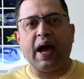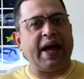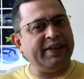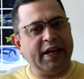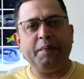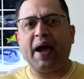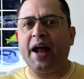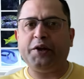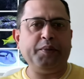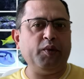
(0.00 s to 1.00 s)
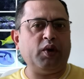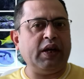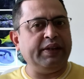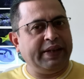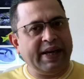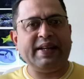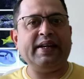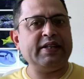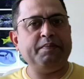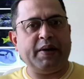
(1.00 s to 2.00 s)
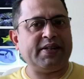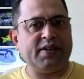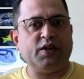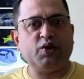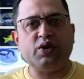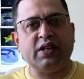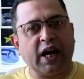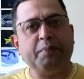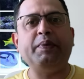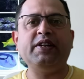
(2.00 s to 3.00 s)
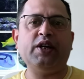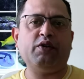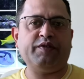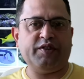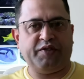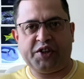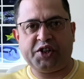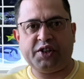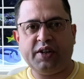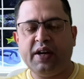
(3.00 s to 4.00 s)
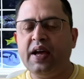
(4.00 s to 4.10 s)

And they may attribute their getting better to gulping down of the fish.